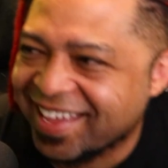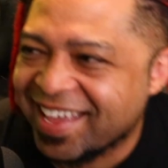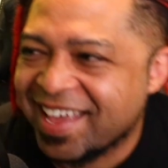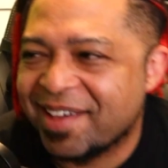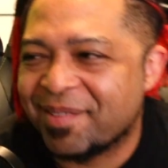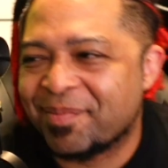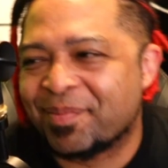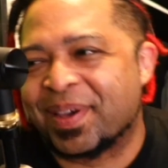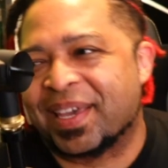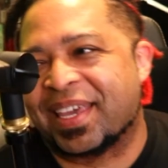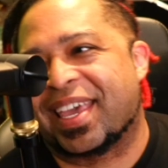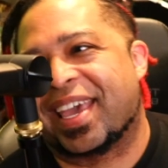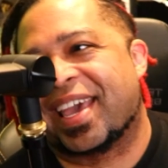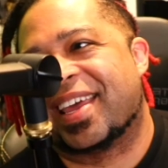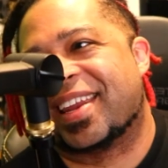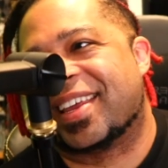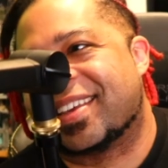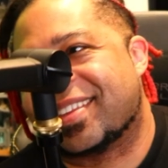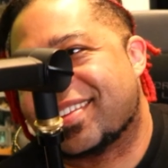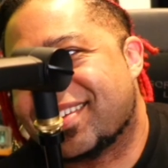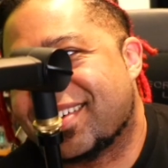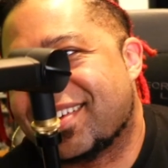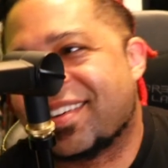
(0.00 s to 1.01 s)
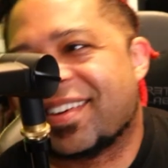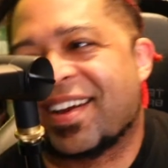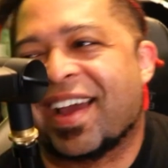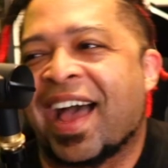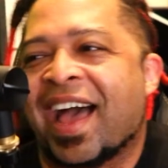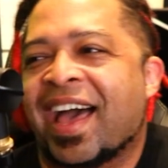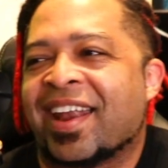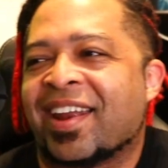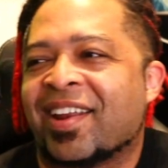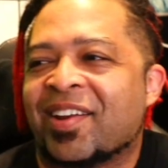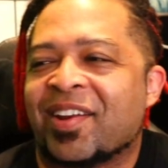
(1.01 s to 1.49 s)
mechanics here?
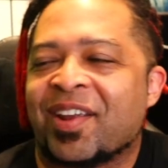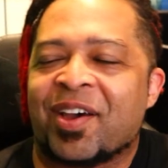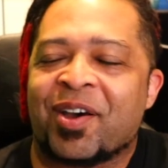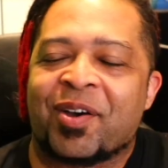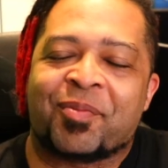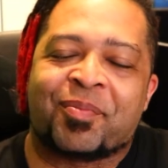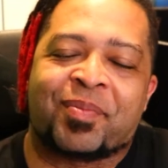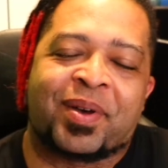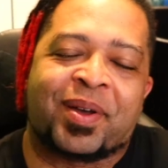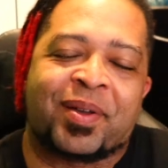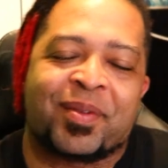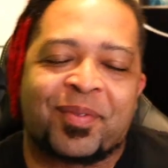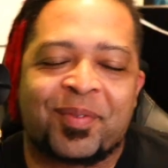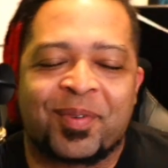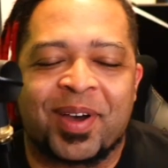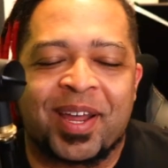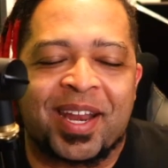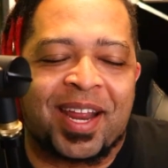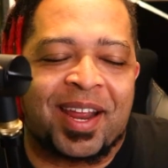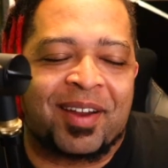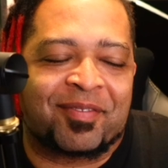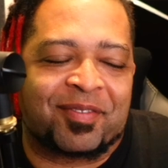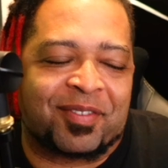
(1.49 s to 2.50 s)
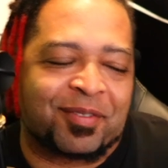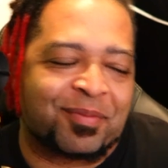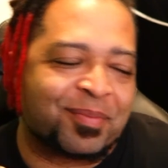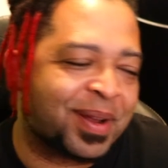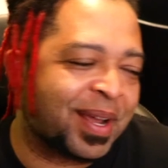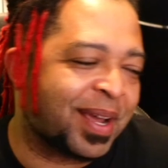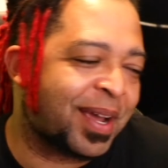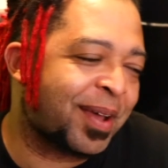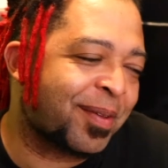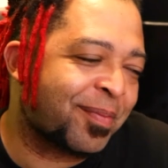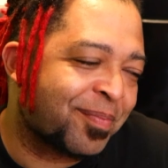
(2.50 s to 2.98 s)
I don't know, but whatever,
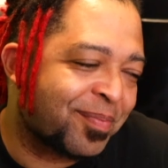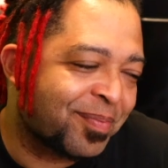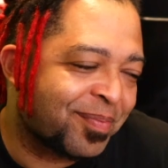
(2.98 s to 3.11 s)
man.